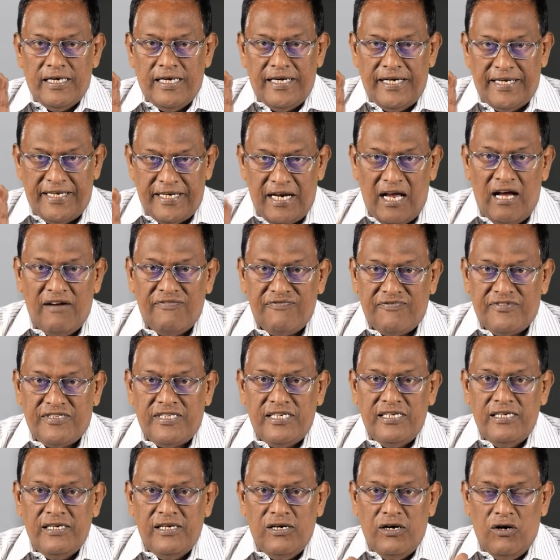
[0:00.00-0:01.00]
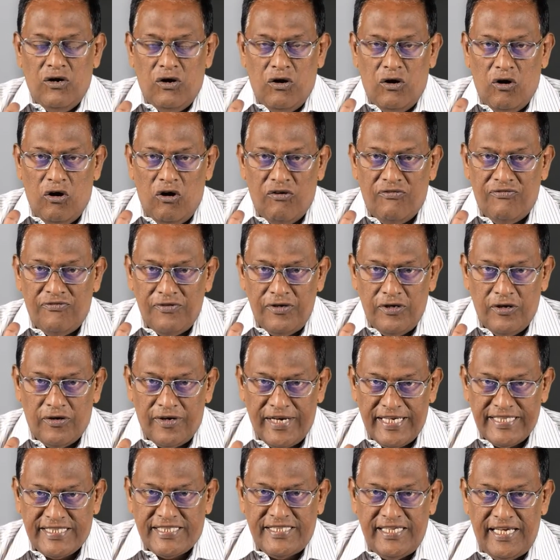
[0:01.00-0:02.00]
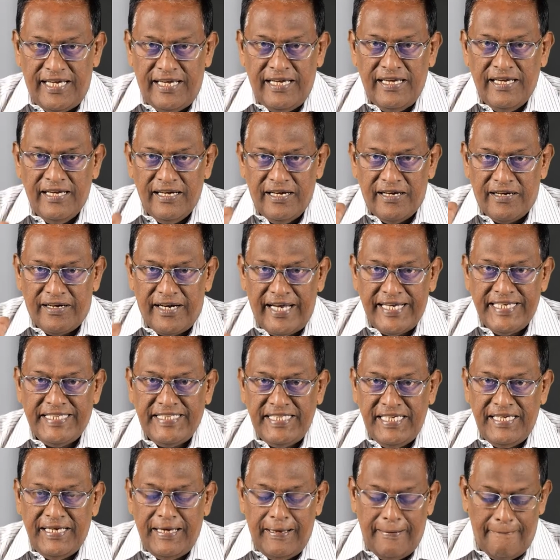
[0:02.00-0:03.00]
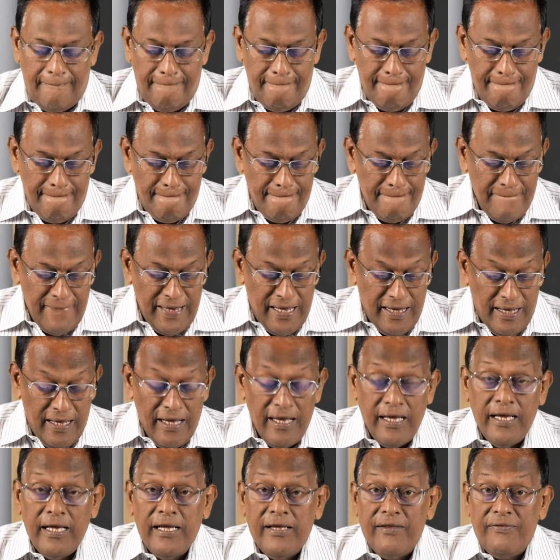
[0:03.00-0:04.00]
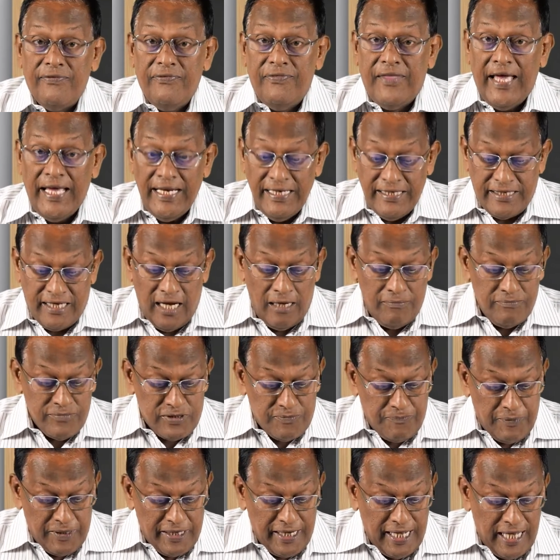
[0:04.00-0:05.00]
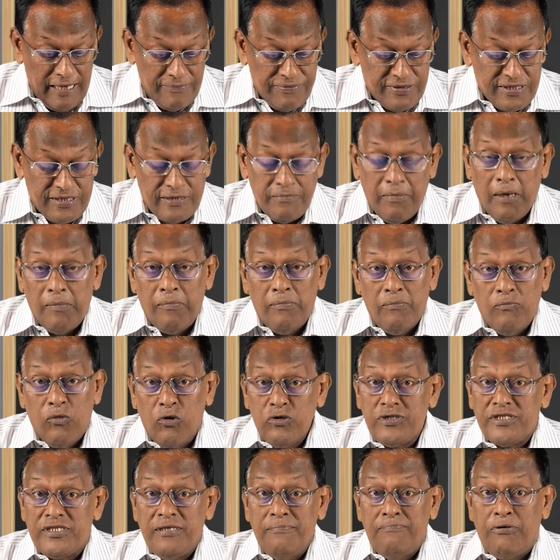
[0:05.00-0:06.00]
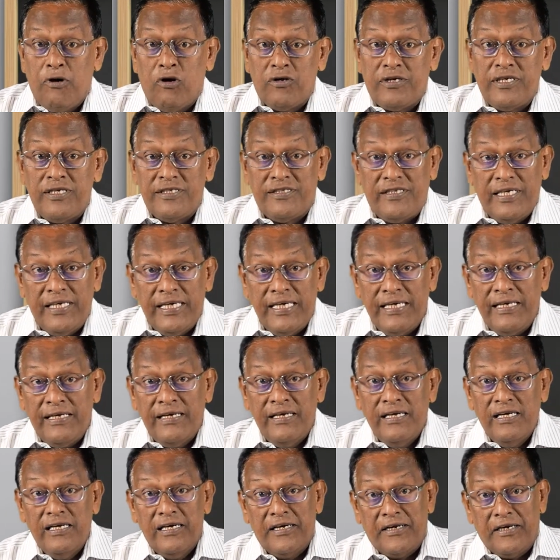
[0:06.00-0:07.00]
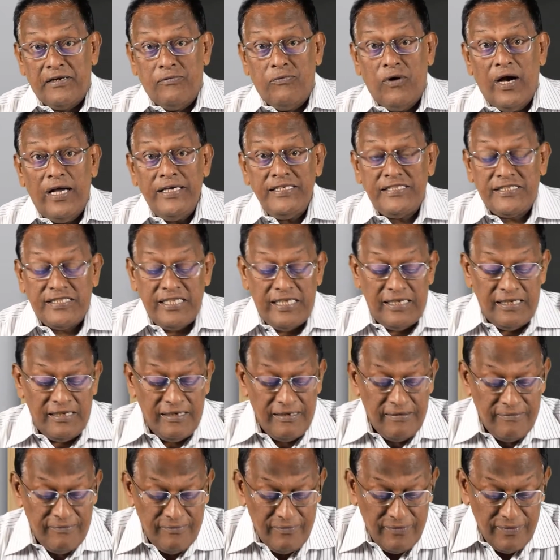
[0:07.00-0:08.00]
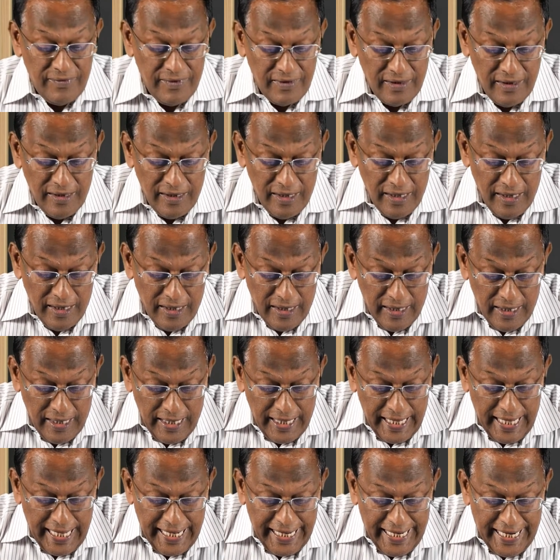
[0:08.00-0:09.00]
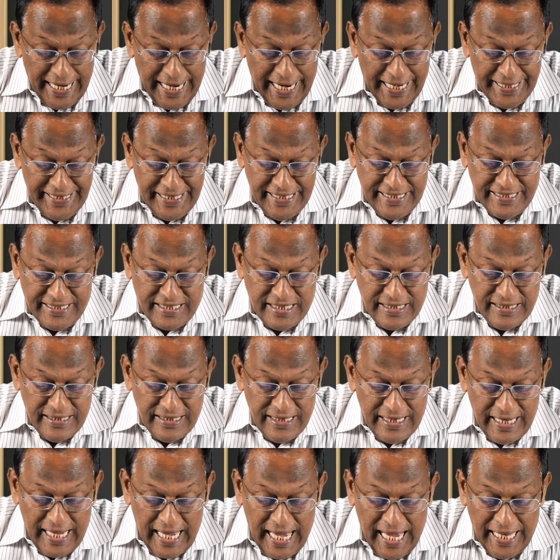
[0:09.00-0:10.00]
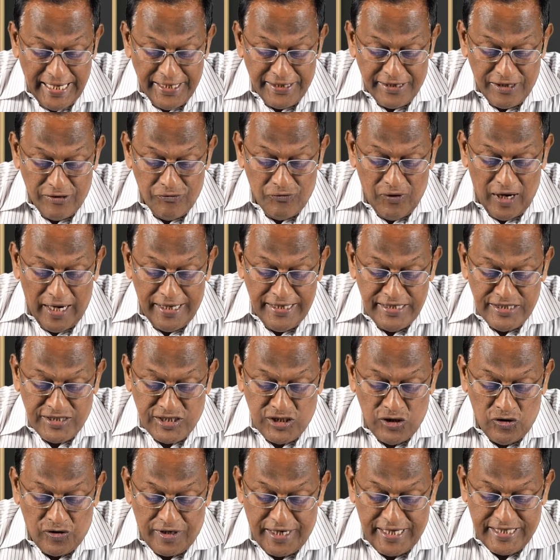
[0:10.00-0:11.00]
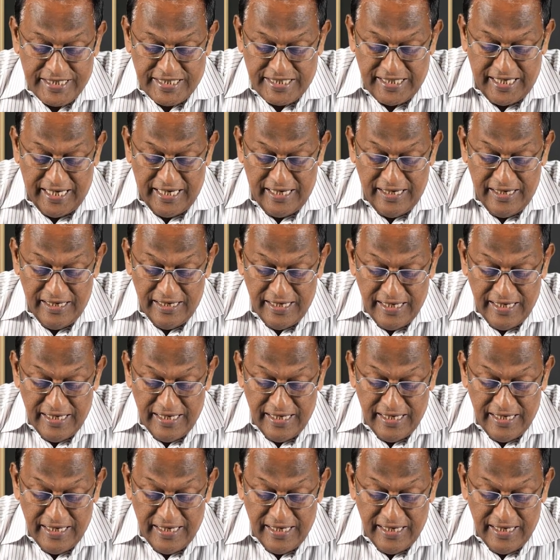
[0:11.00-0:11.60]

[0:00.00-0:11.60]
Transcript: draft of your essay writing. Then comes perhaps the most important thing, revising. Edit and revise your essay.